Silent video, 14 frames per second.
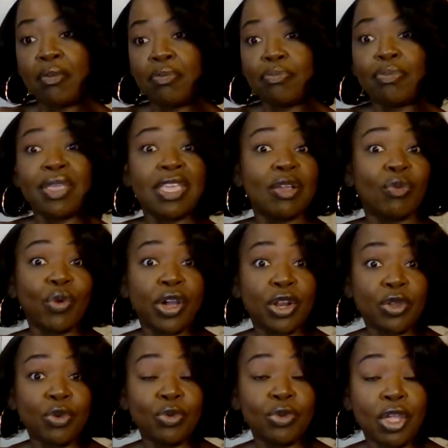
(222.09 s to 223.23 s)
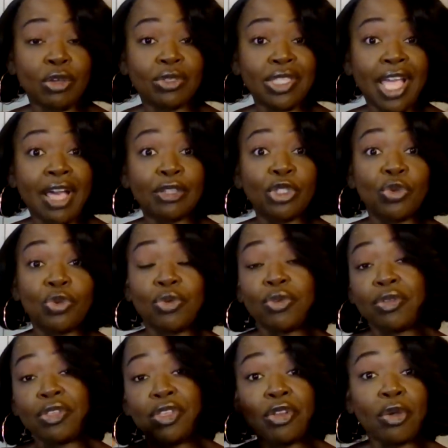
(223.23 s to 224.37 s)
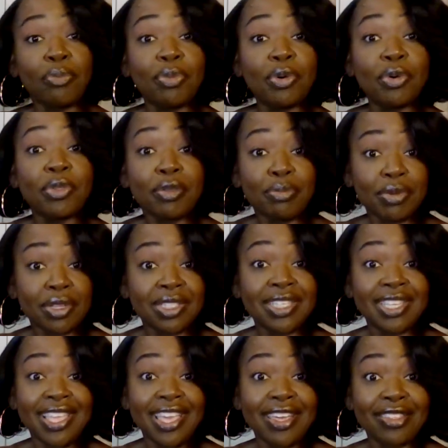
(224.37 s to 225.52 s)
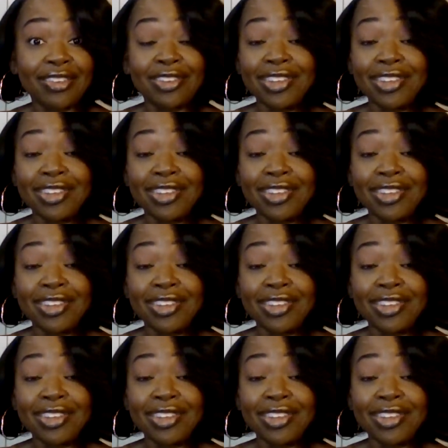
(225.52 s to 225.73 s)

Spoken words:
being one who knows how to pull the book together.